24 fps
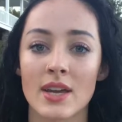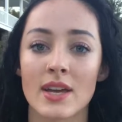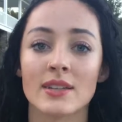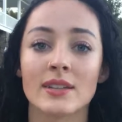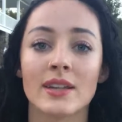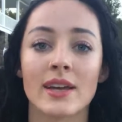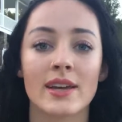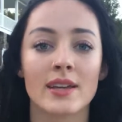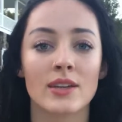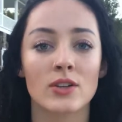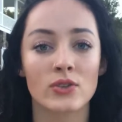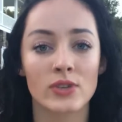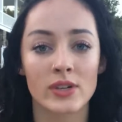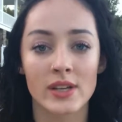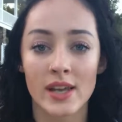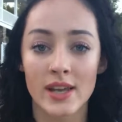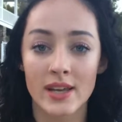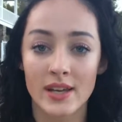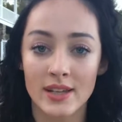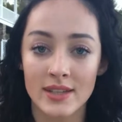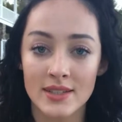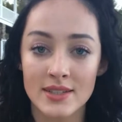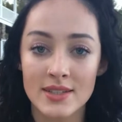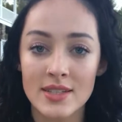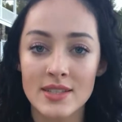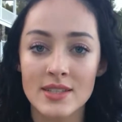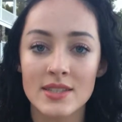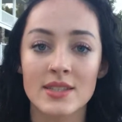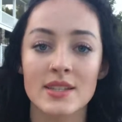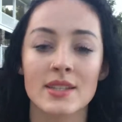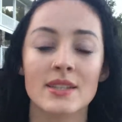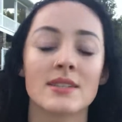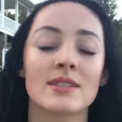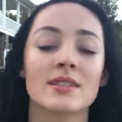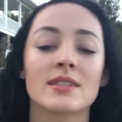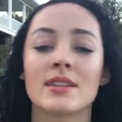and like creating
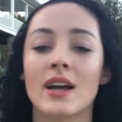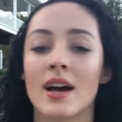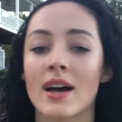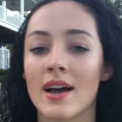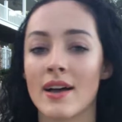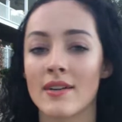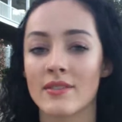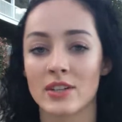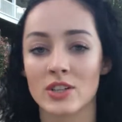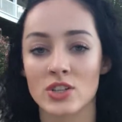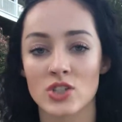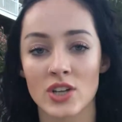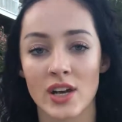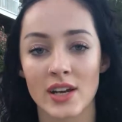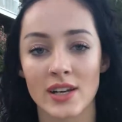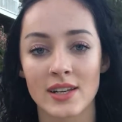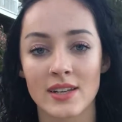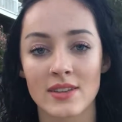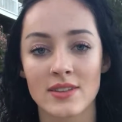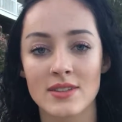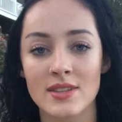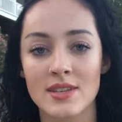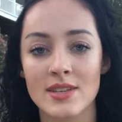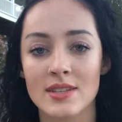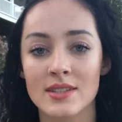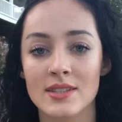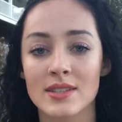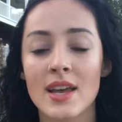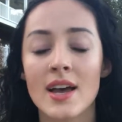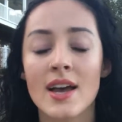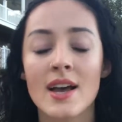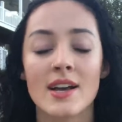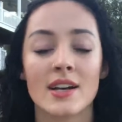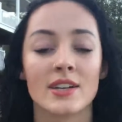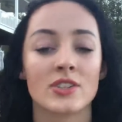distance, not having shiny things.